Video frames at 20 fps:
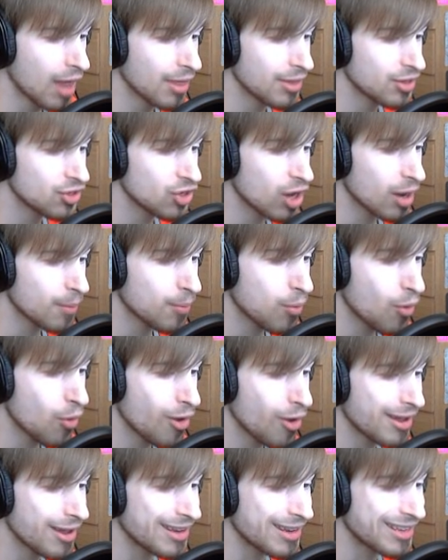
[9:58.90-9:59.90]
The
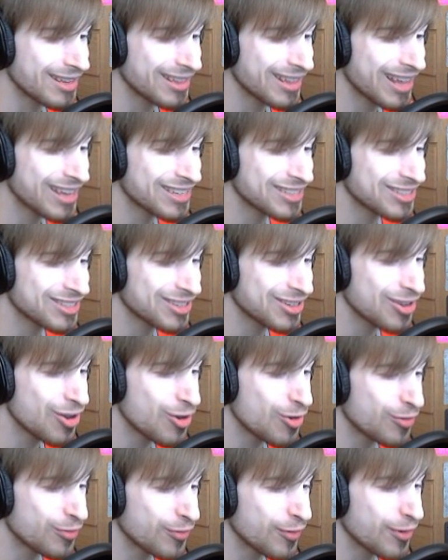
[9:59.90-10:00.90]
checkpoint! Let's
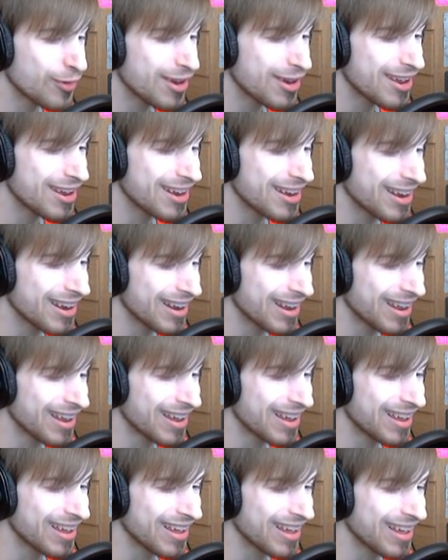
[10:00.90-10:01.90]
go for it!
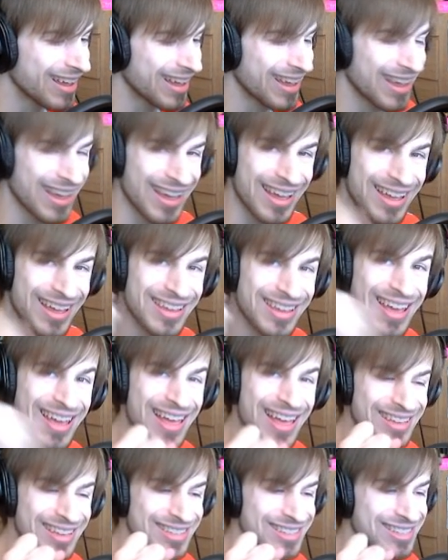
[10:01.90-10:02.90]

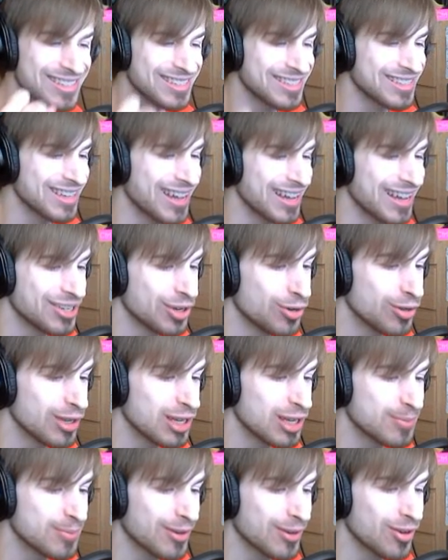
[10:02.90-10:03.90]
Yes!
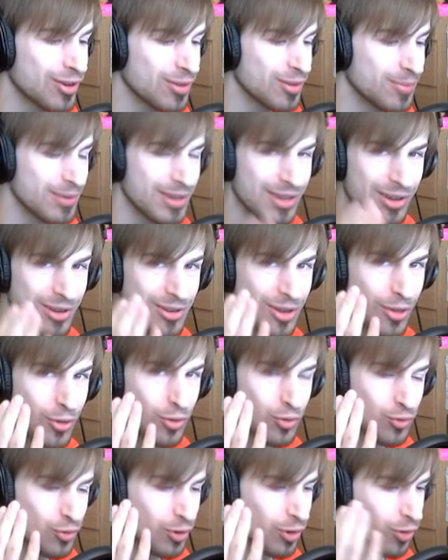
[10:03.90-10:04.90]
totally expected it to be
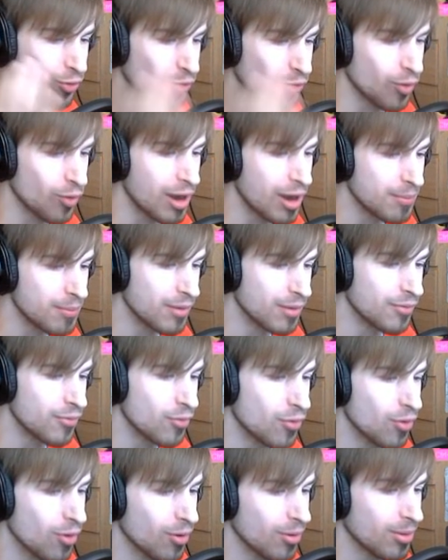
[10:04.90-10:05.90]
another trick right
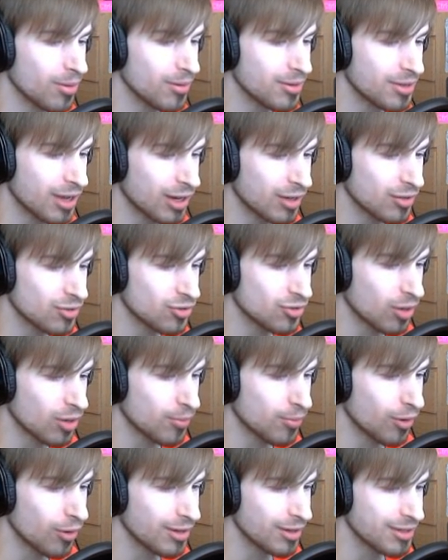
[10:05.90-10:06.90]
before the
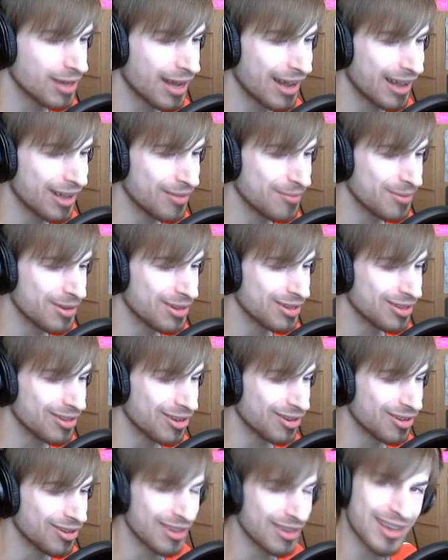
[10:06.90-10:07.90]
checkpoint tile, but
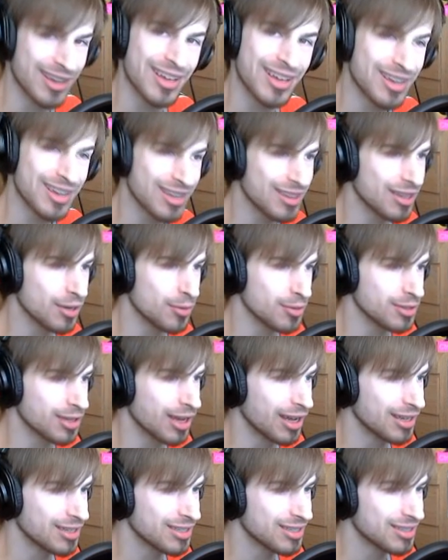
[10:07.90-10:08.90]
luckily there was
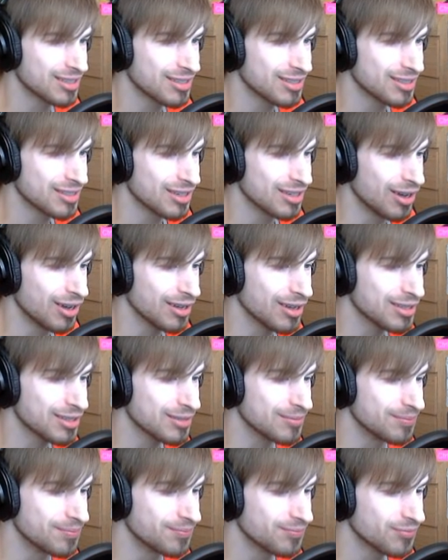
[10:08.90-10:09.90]
not.
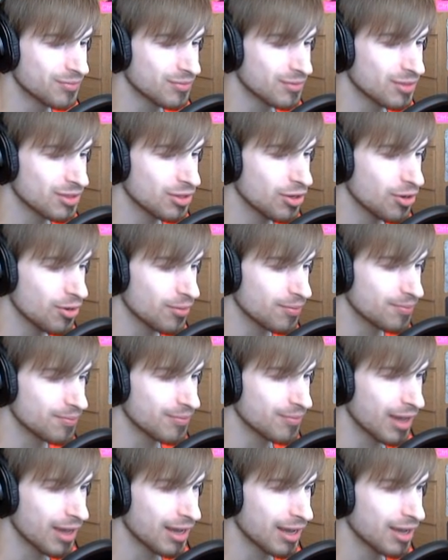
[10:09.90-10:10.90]
Awesome! So,
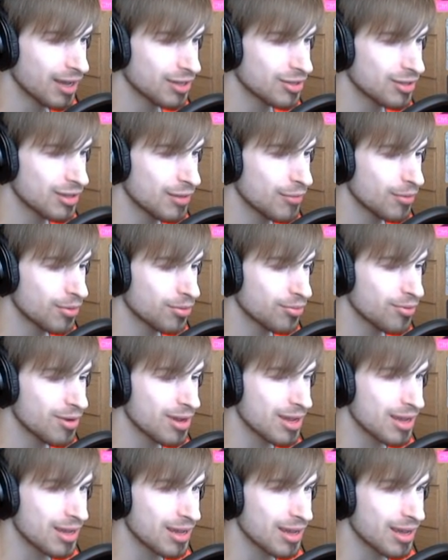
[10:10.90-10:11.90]
I got to level
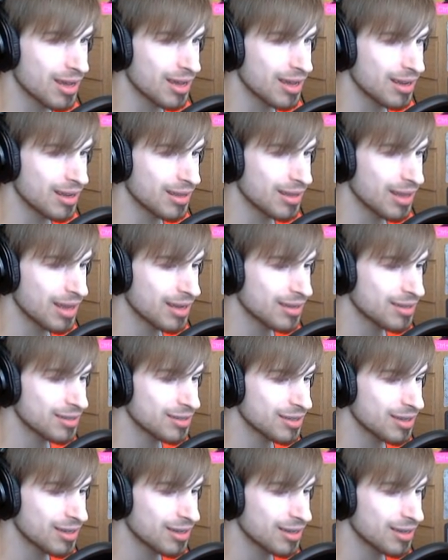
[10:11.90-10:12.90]
3, and
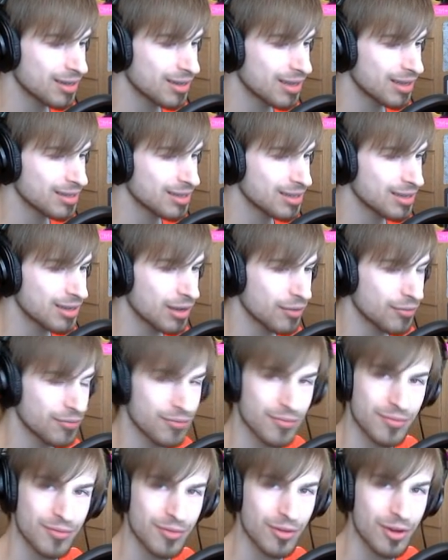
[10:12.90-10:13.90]
that's enough
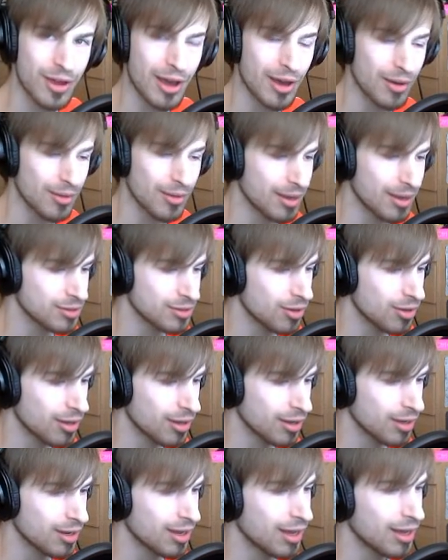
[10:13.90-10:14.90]
for now. That's all
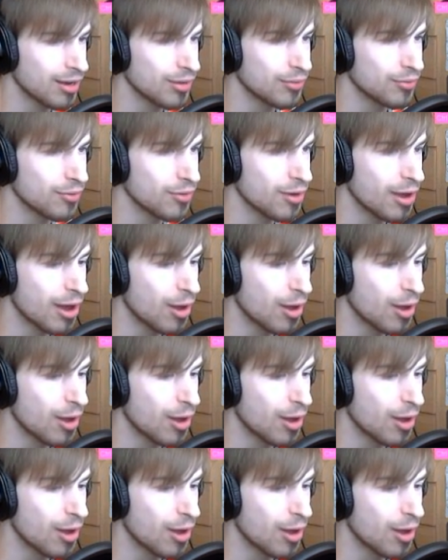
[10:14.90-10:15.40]
I can handle for